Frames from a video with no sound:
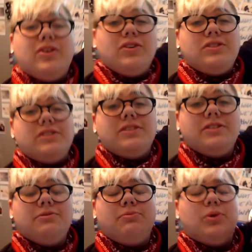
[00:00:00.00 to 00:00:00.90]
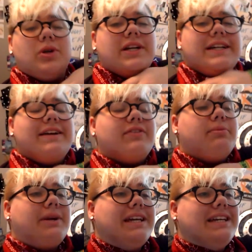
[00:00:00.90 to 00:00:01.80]
Good morning,
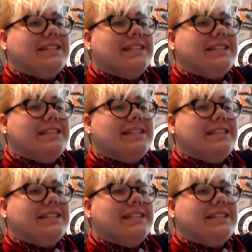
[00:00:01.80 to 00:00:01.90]
everybody.